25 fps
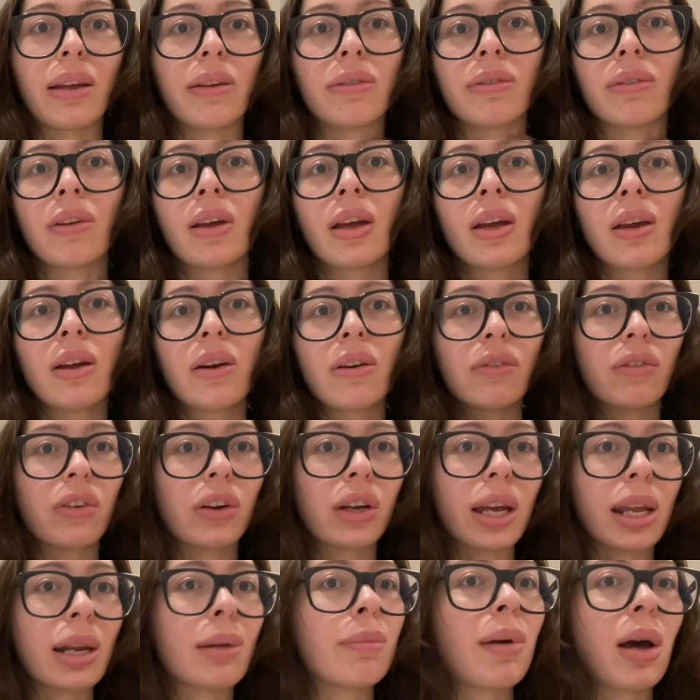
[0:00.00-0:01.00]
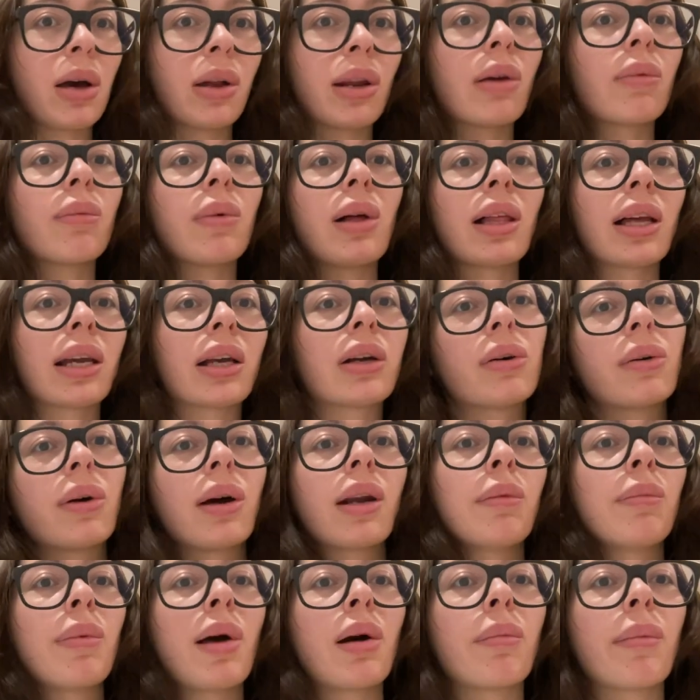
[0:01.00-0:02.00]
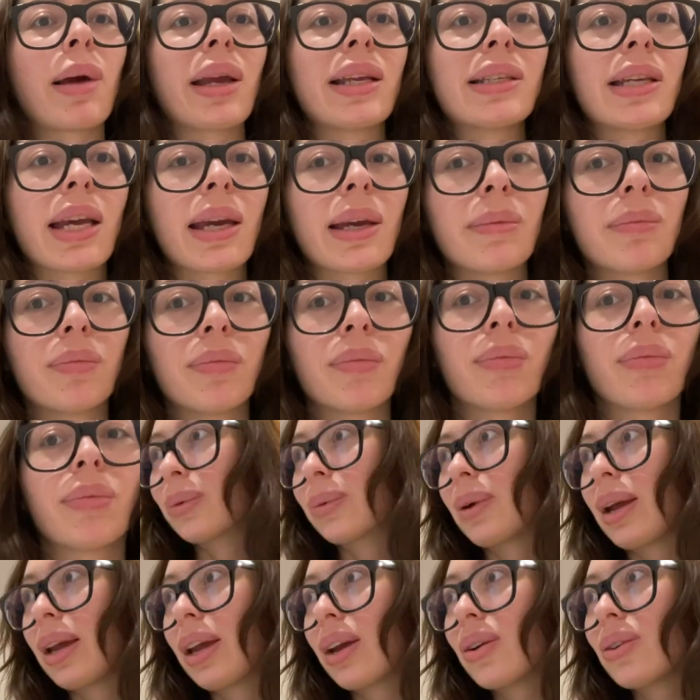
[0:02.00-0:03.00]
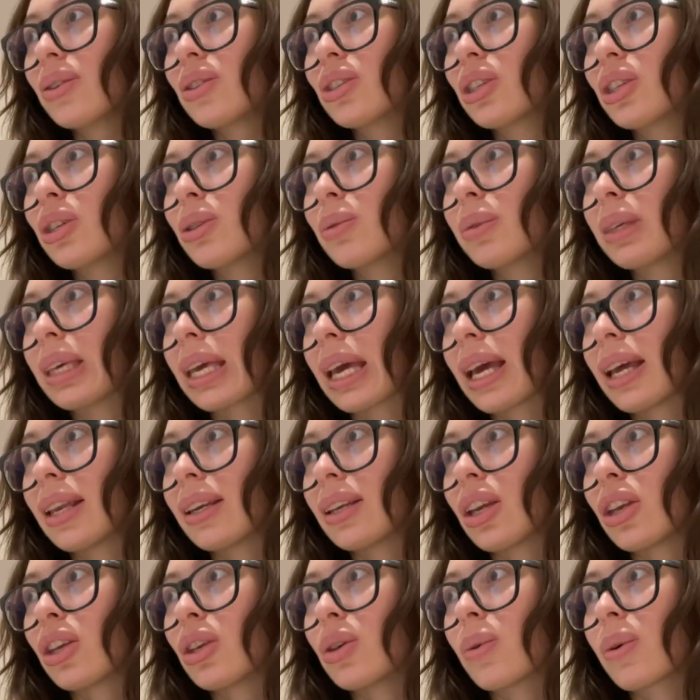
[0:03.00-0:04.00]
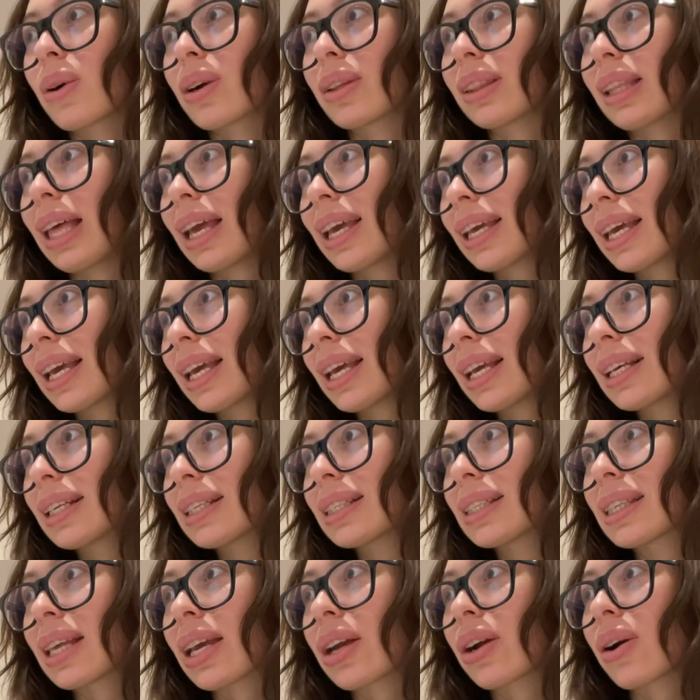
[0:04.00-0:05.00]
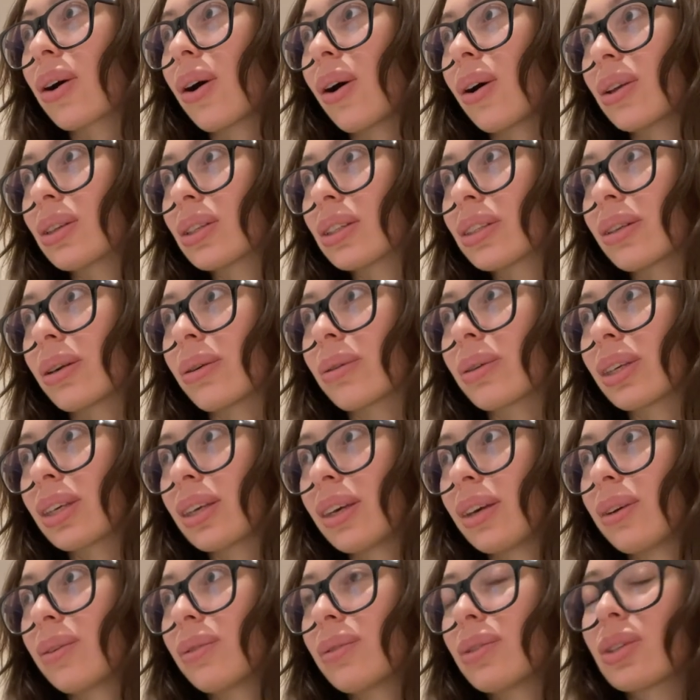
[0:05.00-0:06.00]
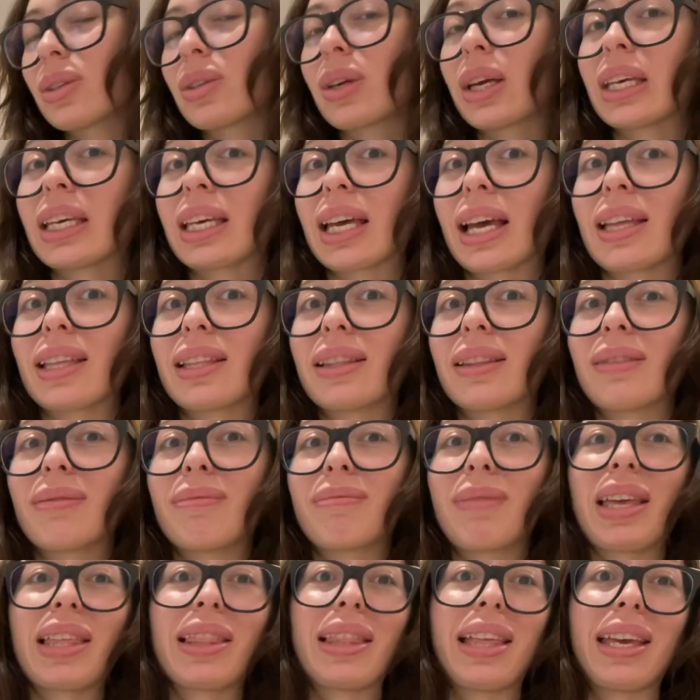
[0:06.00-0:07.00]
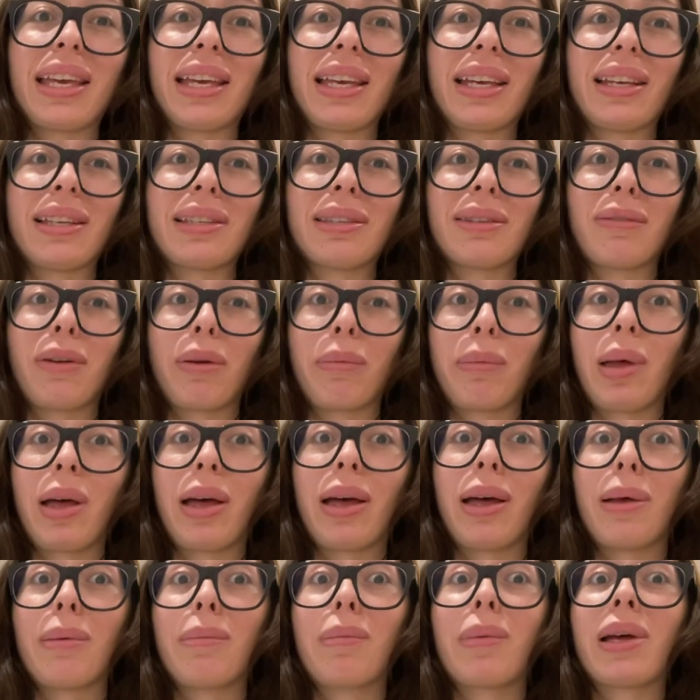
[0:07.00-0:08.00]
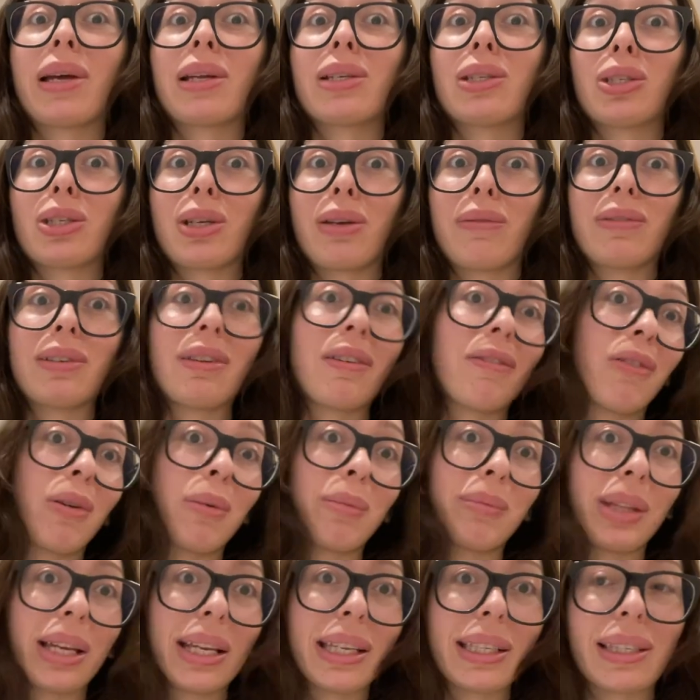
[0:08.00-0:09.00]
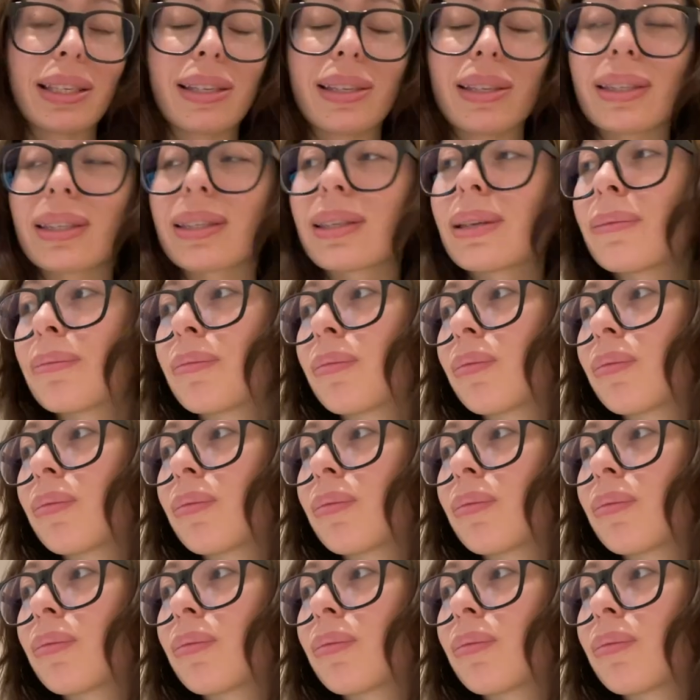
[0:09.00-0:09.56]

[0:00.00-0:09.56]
of forget about it while I go on about my day. Where do you get your leggings? They are all so cute. So I get my leggings from a bunch of different places.